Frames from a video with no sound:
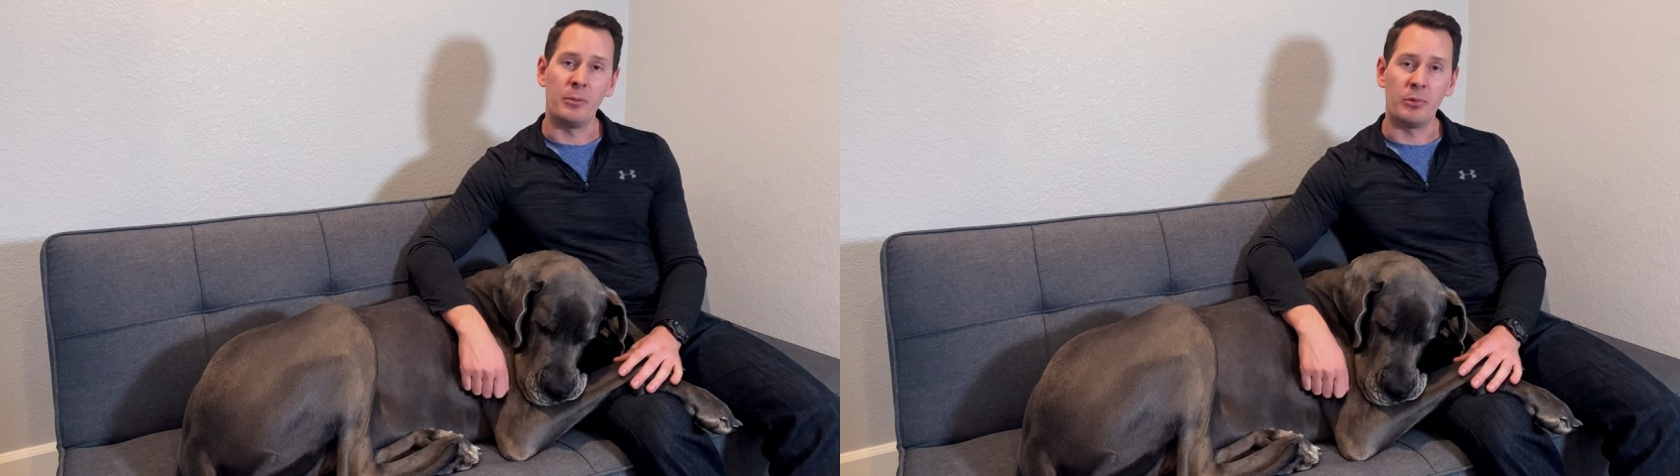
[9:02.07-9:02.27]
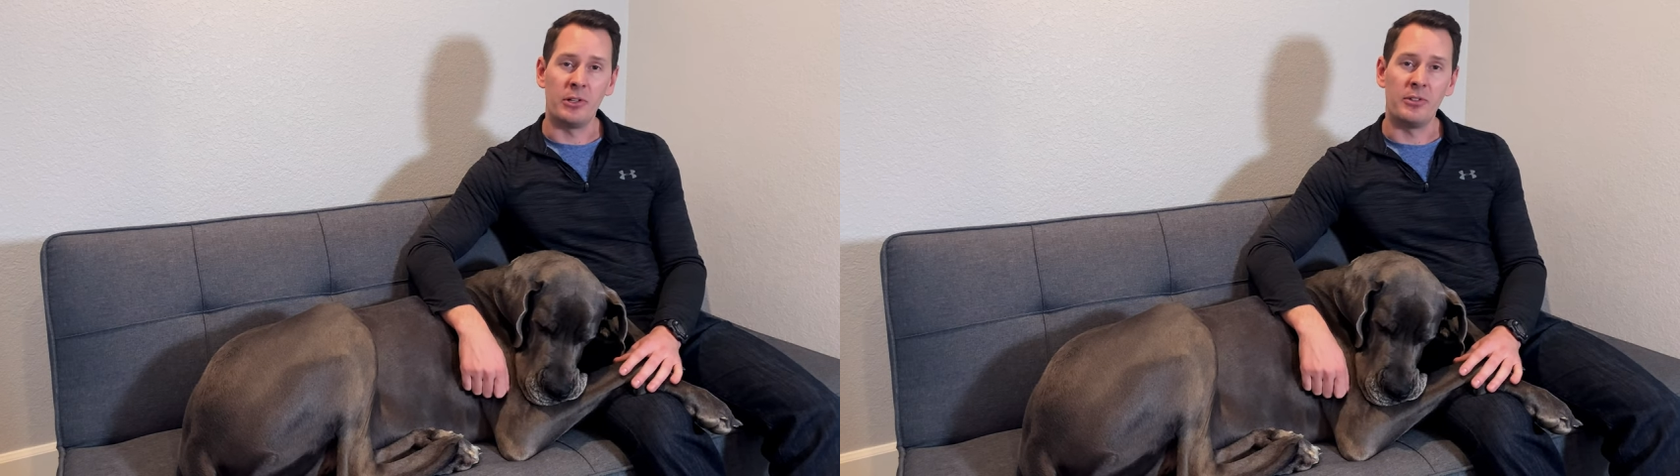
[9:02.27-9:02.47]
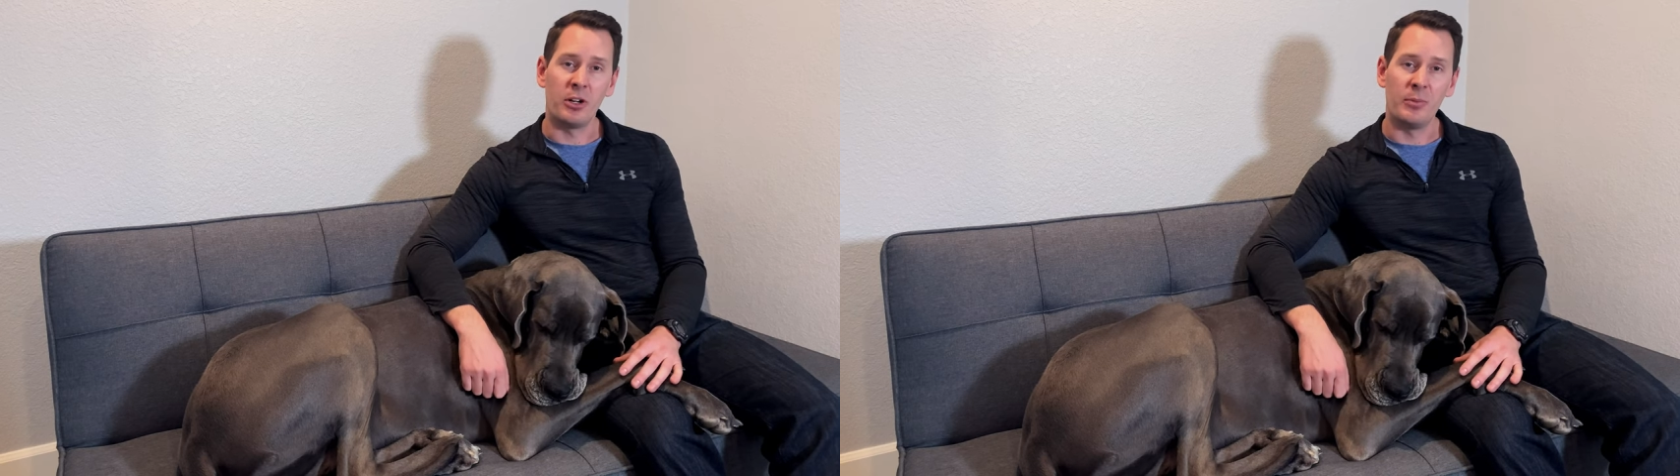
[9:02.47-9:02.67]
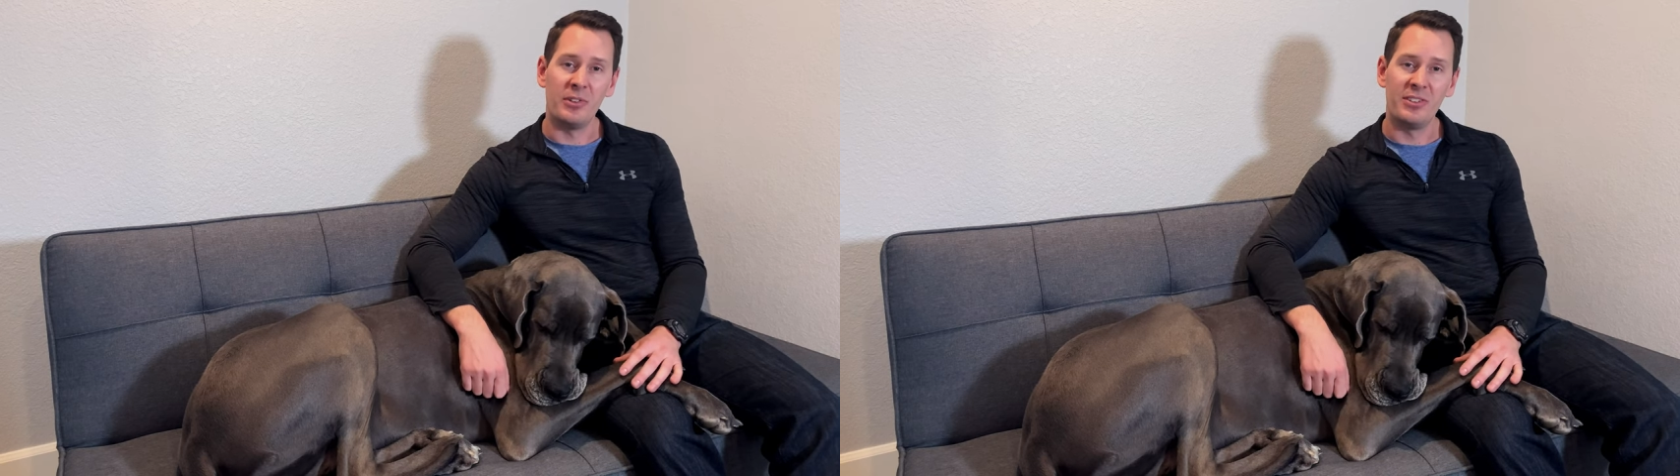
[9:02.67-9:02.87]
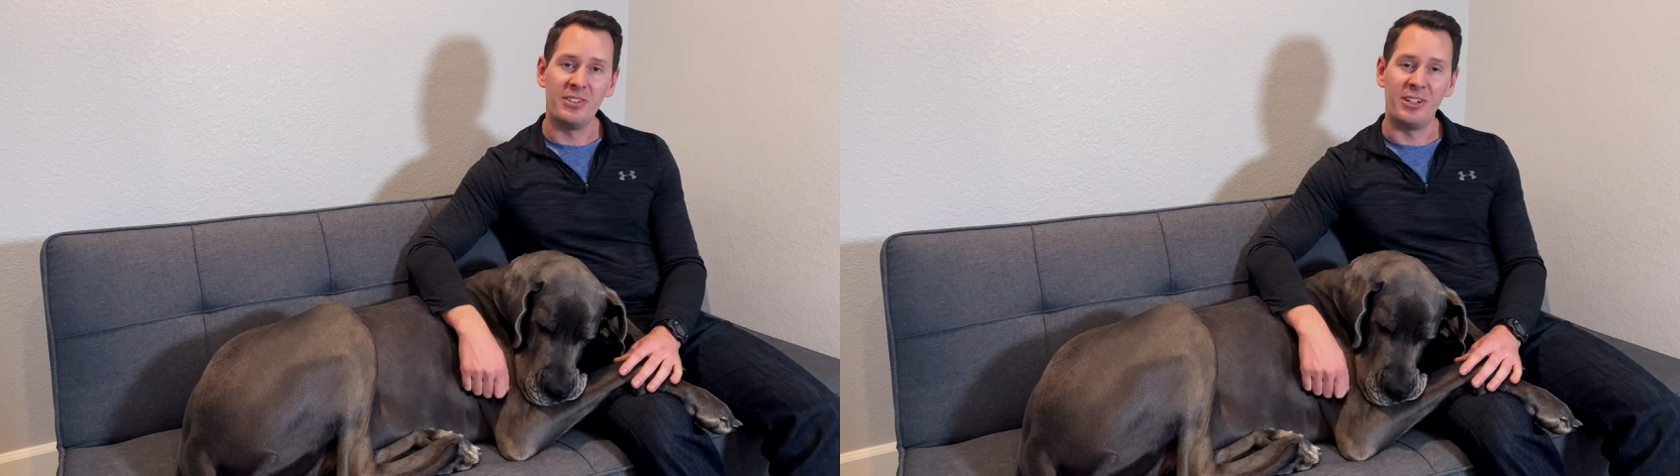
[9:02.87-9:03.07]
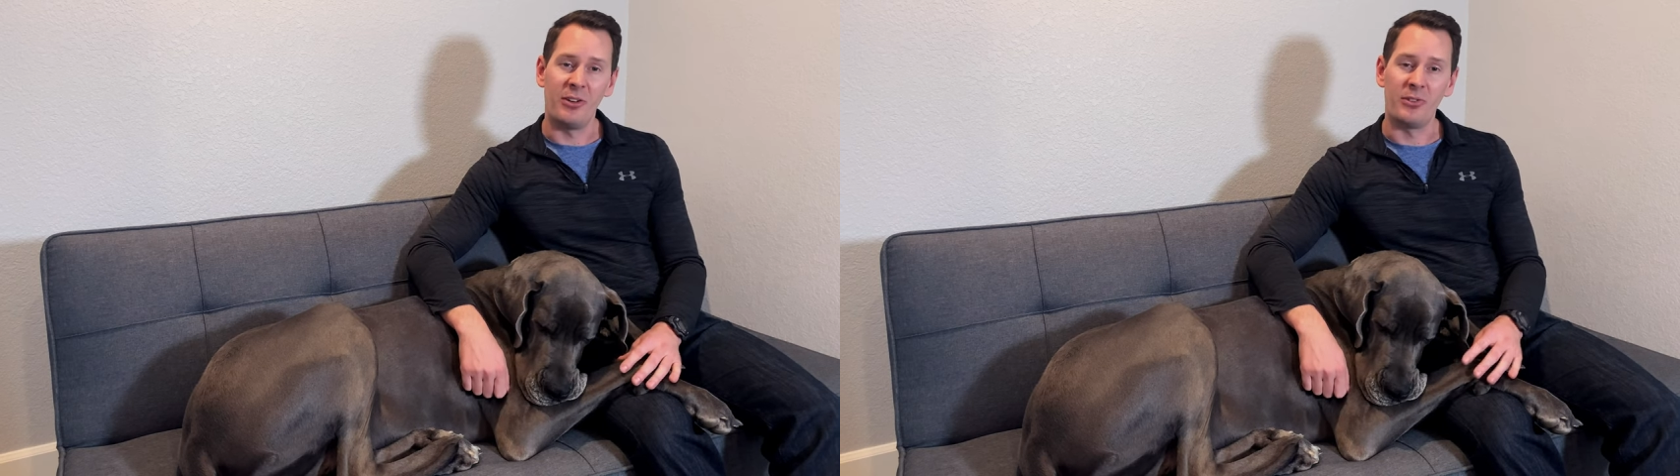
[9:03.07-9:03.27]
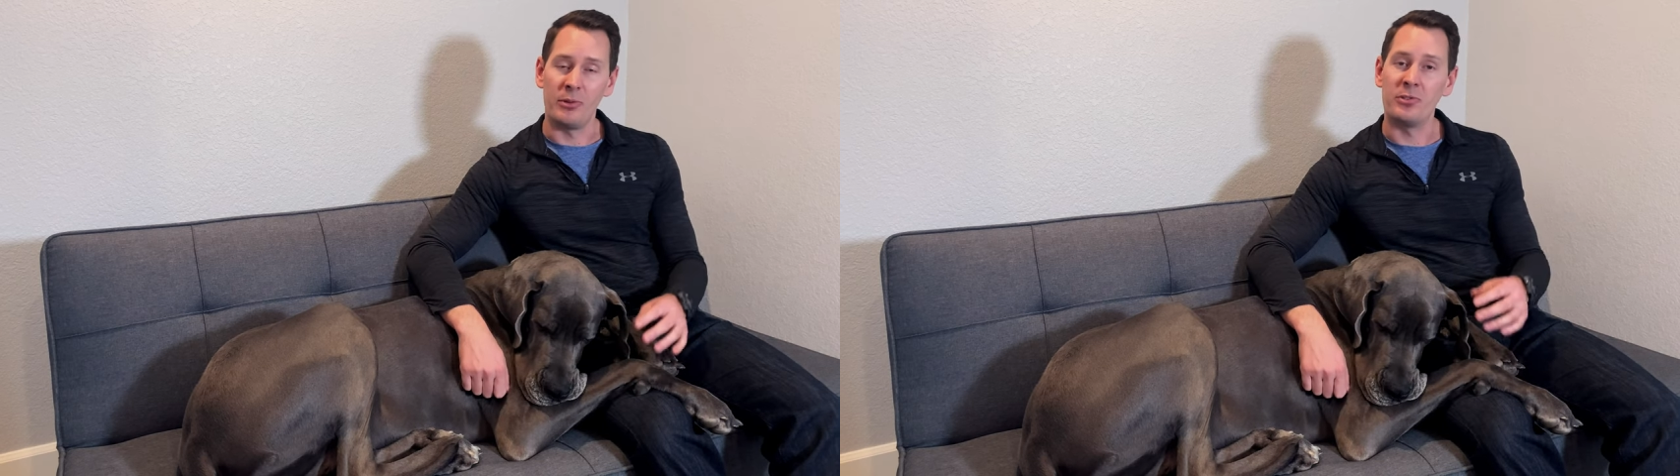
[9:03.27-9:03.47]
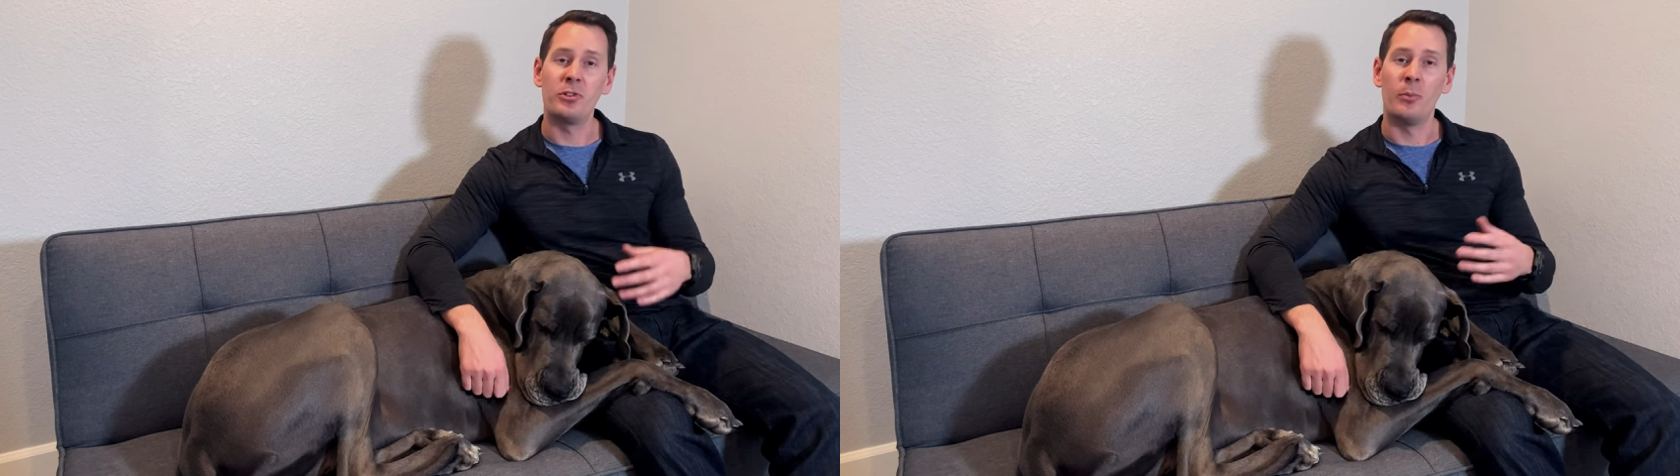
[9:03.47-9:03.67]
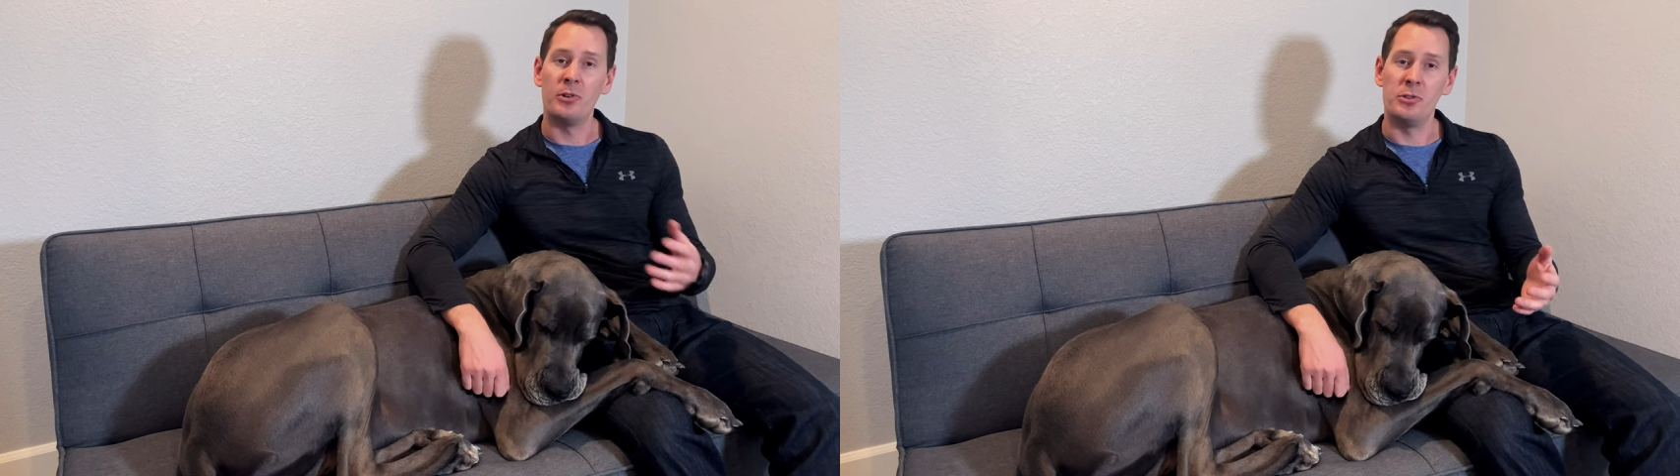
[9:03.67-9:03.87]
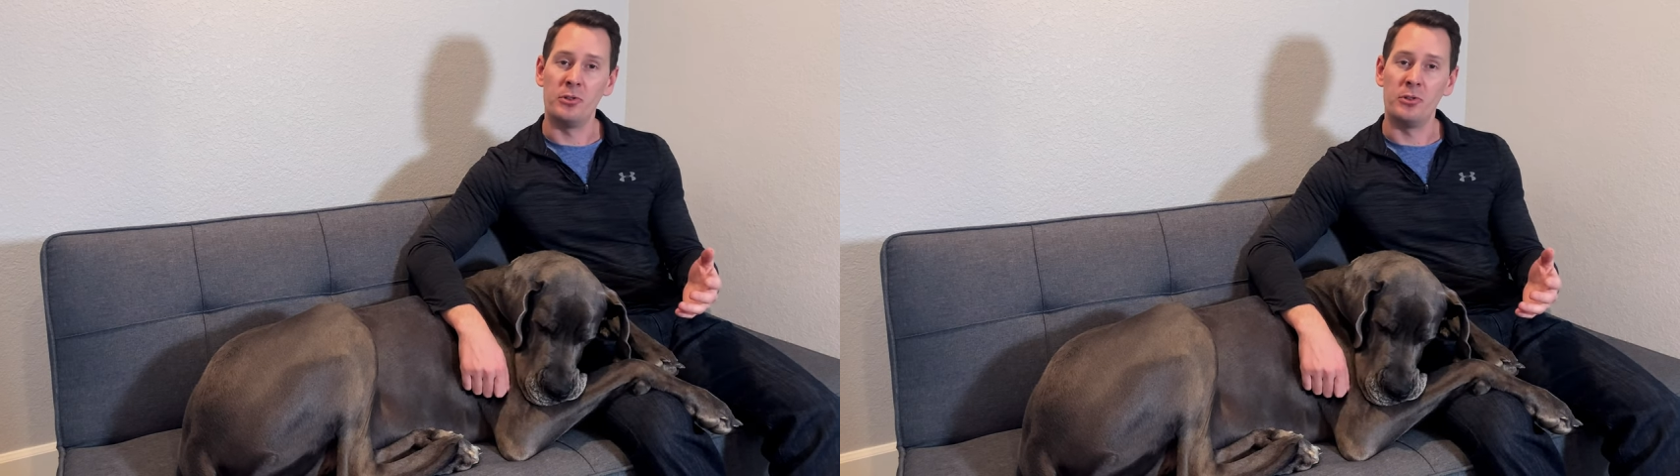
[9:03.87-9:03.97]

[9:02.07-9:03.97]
predetermined, you know, there's only so much you